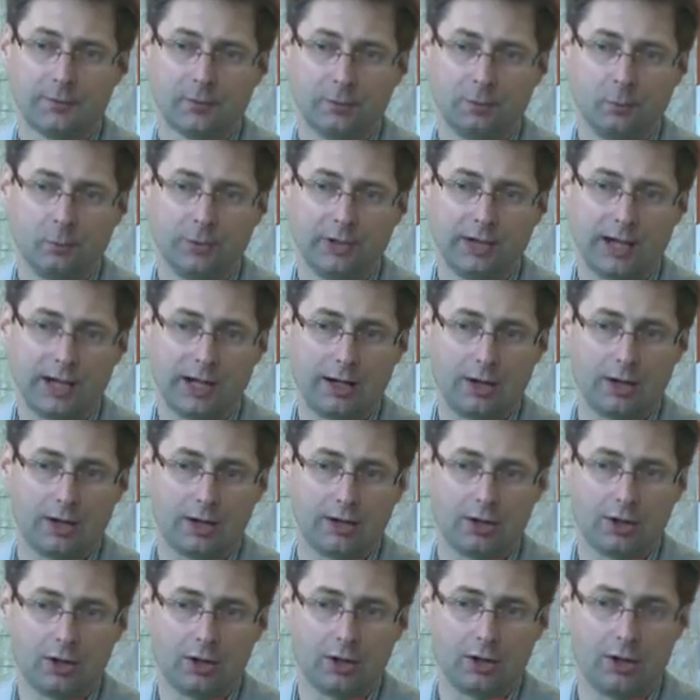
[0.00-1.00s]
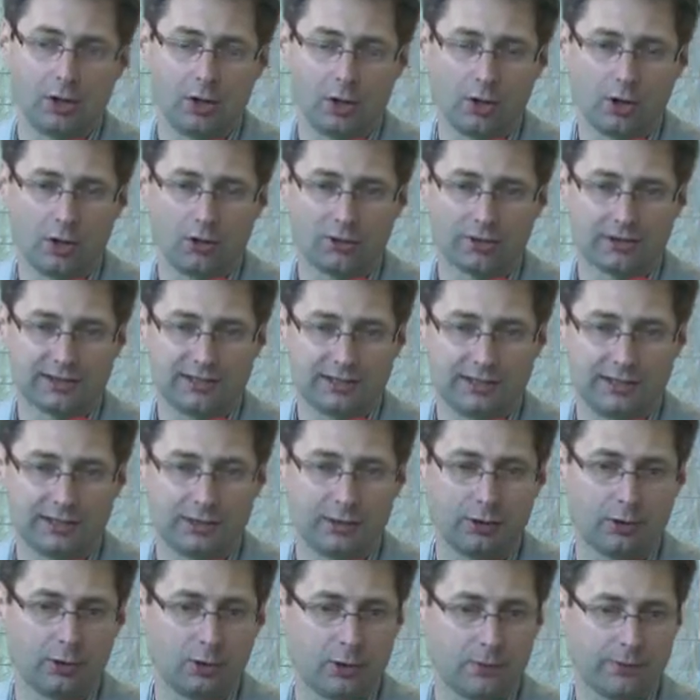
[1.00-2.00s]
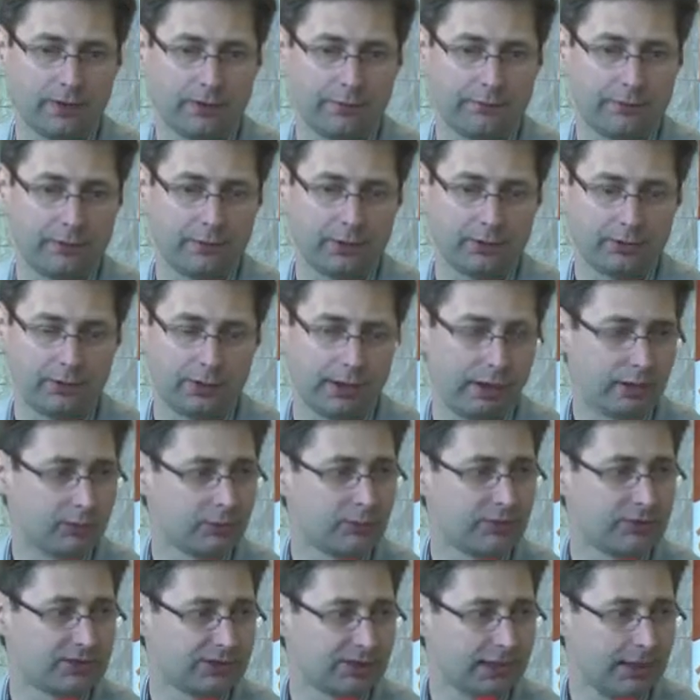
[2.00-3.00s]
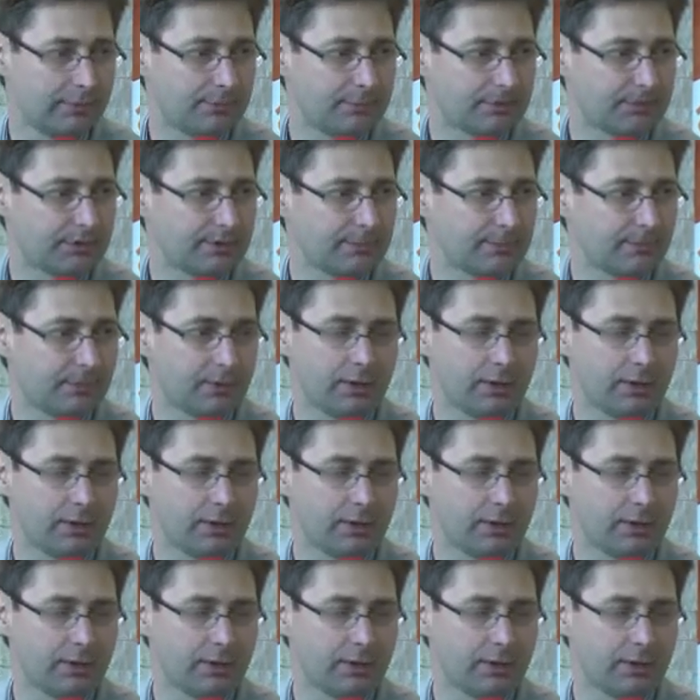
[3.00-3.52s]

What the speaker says: we are still on the very early steps.